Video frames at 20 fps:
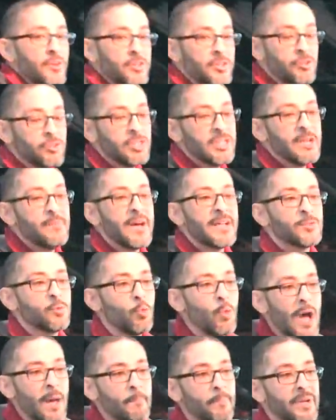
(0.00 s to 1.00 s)
They're using them as
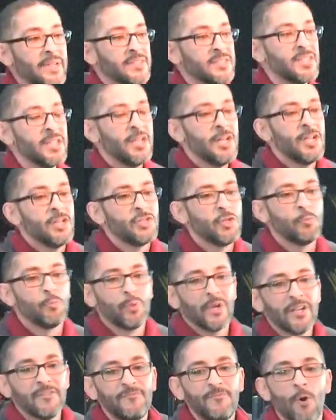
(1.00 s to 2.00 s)
weapons to
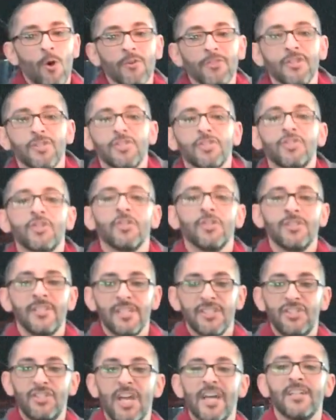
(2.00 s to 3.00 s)
bring forth a certain
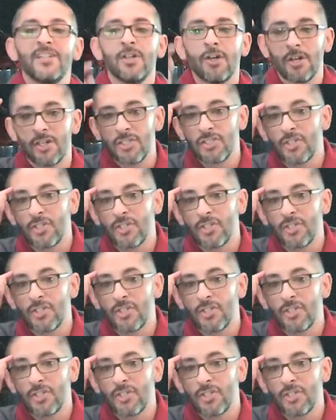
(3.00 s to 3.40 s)
agenda or a